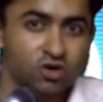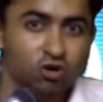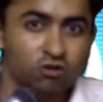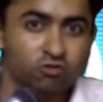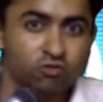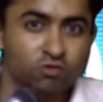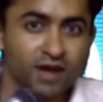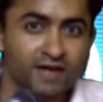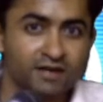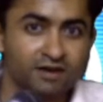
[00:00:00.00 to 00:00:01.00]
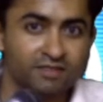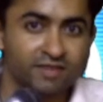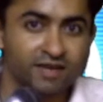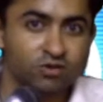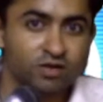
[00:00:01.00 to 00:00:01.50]
Also at a
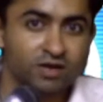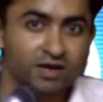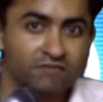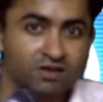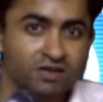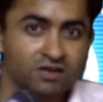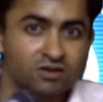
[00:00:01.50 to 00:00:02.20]
cellular level,